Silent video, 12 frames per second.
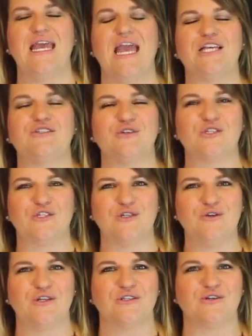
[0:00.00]
And so as
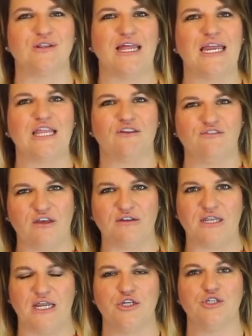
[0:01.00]
students are laying the
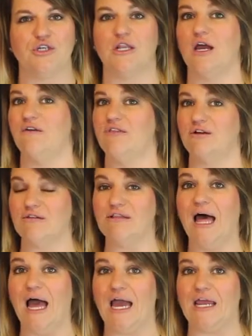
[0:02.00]
foundation of their
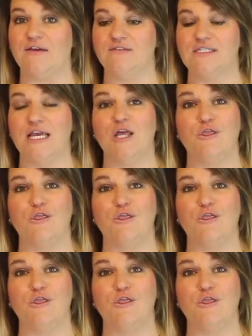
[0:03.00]
lives,